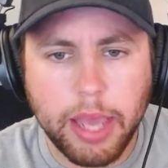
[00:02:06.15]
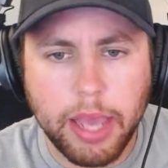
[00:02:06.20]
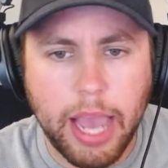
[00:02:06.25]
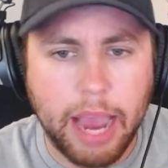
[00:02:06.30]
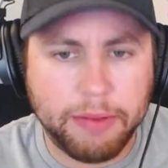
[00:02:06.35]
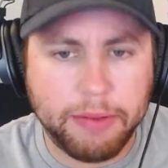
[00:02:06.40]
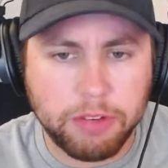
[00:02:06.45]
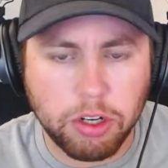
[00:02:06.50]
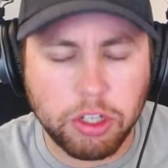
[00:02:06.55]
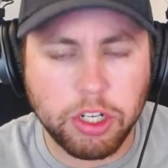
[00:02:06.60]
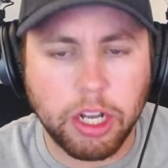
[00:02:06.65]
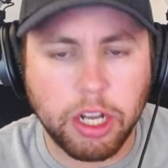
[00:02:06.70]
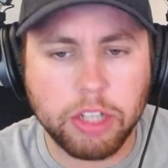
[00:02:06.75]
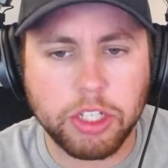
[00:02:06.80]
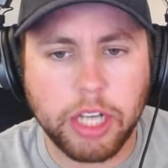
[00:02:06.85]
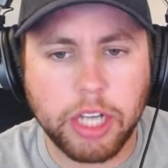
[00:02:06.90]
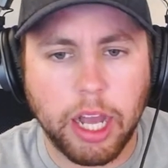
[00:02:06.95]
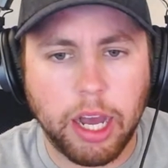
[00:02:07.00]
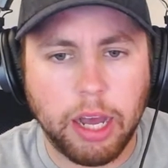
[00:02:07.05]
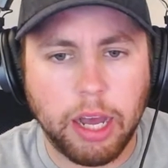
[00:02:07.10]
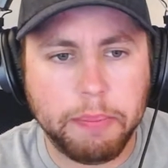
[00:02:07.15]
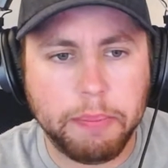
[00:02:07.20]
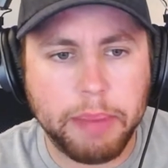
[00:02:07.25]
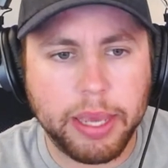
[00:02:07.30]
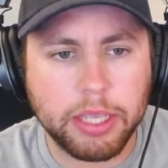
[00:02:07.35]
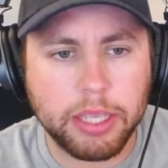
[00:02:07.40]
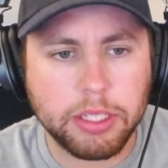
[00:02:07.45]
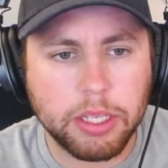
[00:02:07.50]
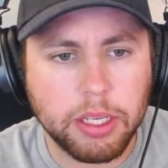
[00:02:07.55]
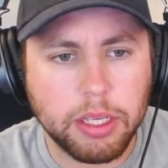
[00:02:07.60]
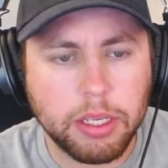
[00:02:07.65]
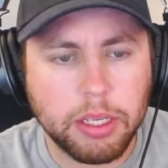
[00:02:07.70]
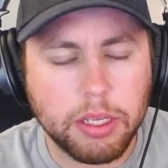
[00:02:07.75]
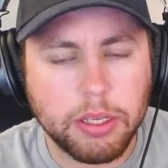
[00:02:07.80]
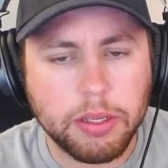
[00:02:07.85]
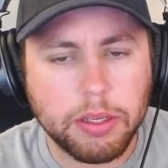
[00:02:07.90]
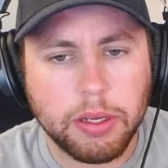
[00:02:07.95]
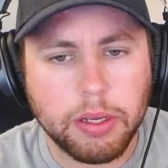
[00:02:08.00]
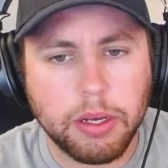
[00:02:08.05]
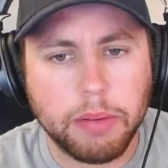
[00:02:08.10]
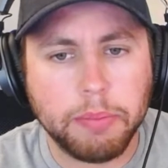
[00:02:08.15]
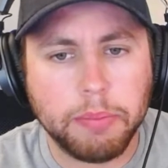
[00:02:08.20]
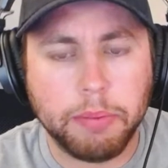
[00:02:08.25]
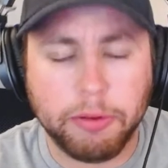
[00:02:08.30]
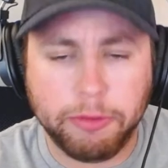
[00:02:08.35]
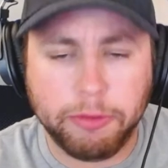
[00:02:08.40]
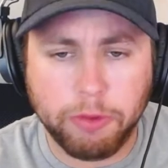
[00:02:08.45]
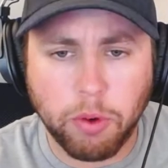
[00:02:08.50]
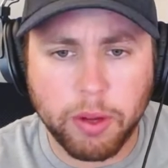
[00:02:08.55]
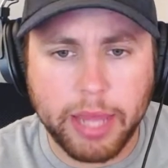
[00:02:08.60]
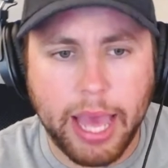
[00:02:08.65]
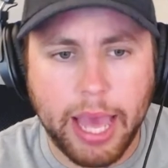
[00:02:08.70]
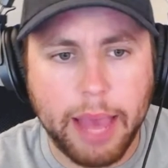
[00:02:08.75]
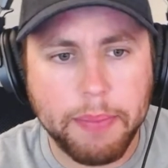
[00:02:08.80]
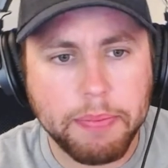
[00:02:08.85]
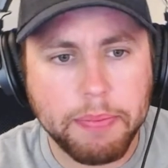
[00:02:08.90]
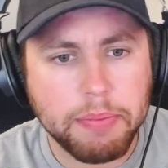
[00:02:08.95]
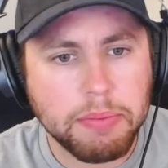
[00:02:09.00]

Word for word: after Judge got on base before that.